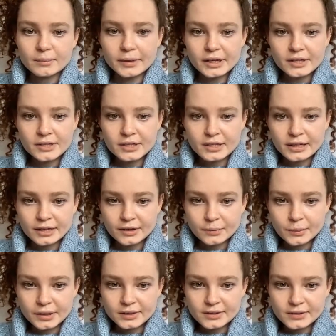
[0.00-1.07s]
The patient
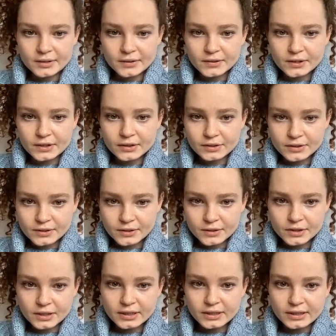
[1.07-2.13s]
underwent
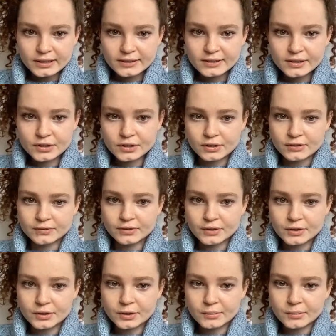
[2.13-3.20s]
surgical excision of the
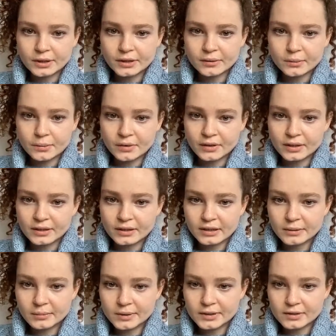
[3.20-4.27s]
tumor within the
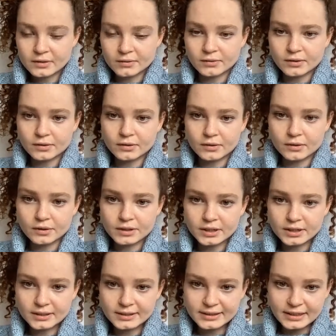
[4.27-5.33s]
limits of
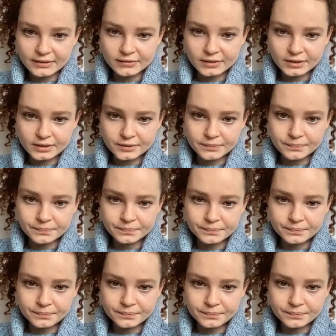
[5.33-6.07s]
oncological safety.